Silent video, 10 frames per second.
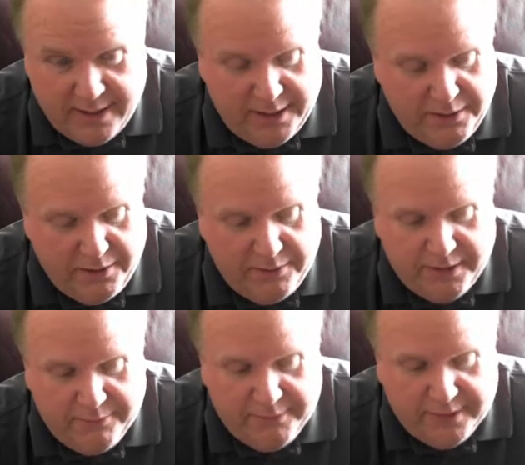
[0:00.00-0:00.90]
that I
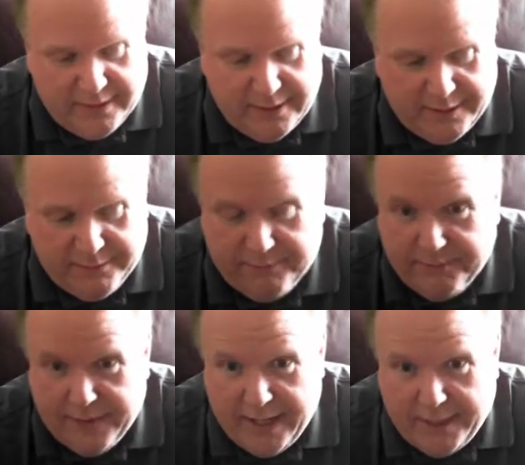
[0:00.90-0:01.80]
know of, but
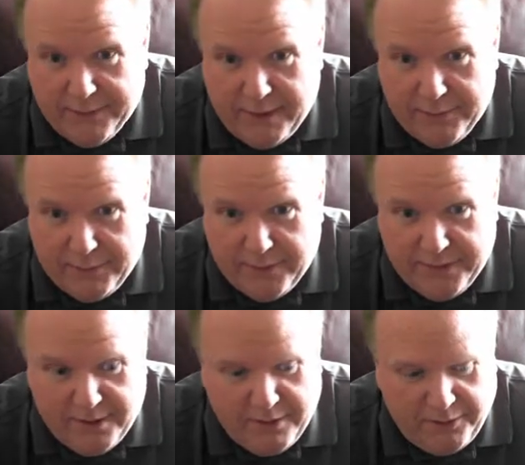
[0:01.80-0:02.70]
we weren't
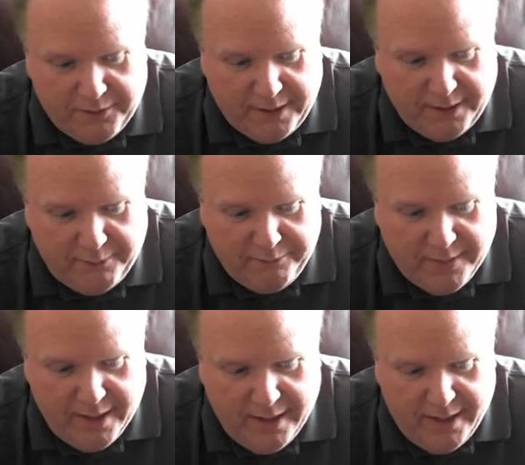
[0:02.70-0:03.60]
there all night.
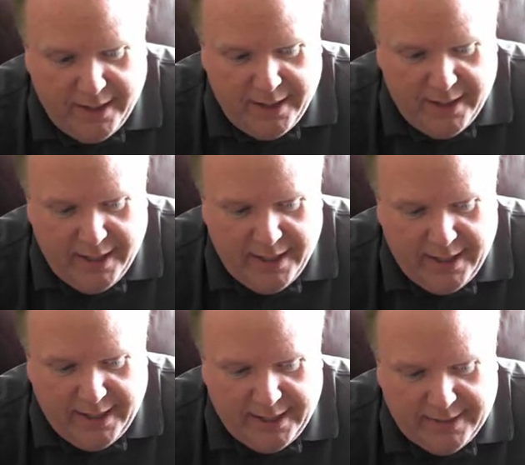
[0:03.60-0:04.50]

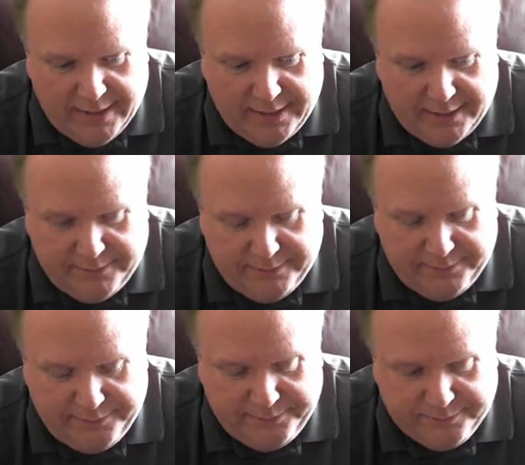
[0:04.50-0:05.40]
And
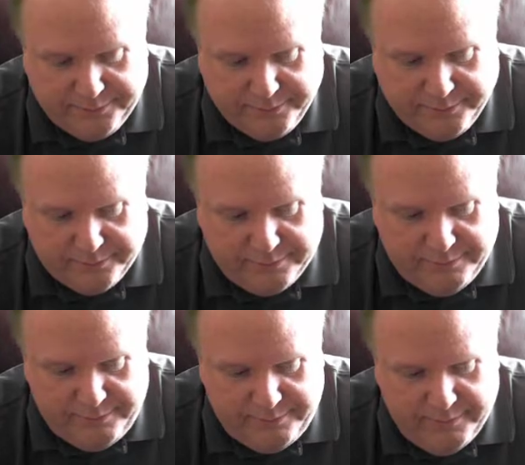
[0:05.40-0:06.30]

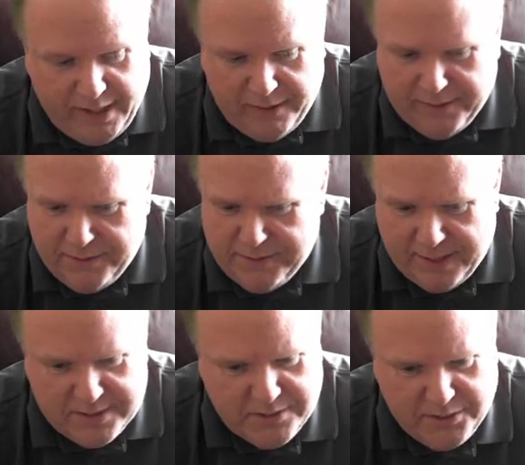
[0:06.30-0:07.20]
you've
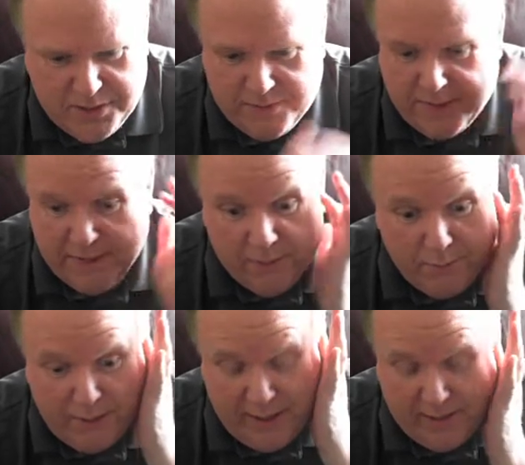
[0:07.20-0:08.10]
seen the stories with the other
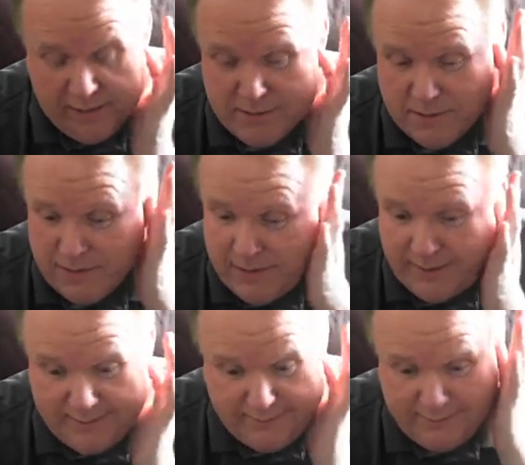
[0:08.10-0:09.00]
players.
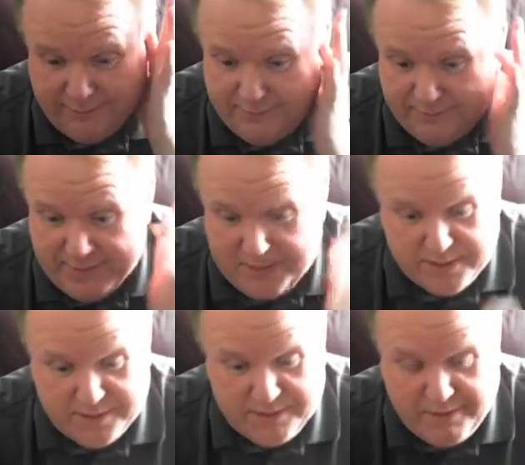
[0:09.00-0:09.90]
It's
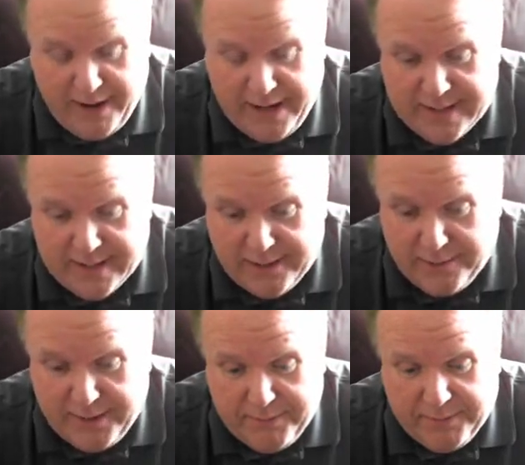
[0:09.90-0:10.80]
just crazy the
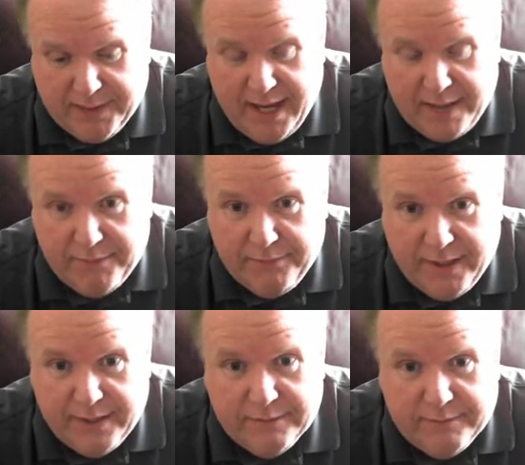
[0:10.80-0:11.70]
people that came and
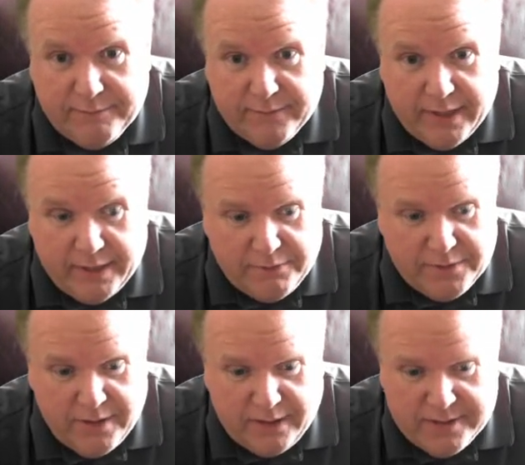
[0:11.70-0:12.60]
went. They
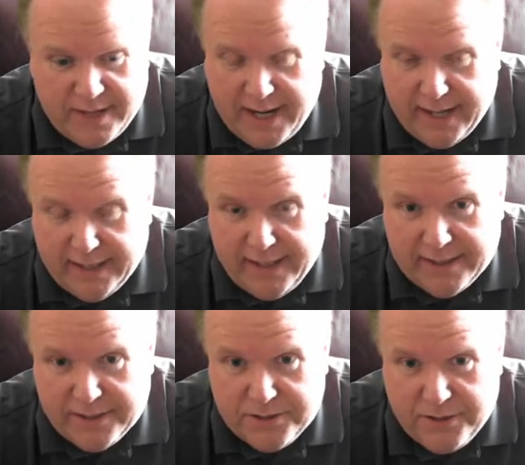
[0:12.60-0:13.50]
were signing
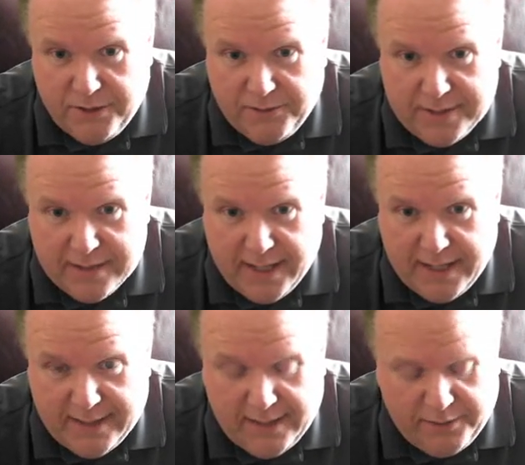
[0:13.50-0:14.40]
at the show and
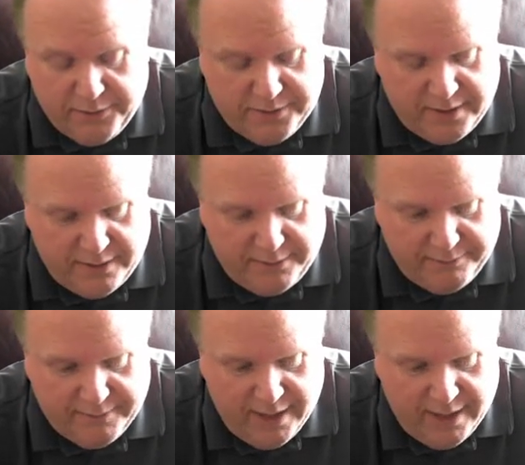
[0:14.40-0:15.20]
stayed at that hotel.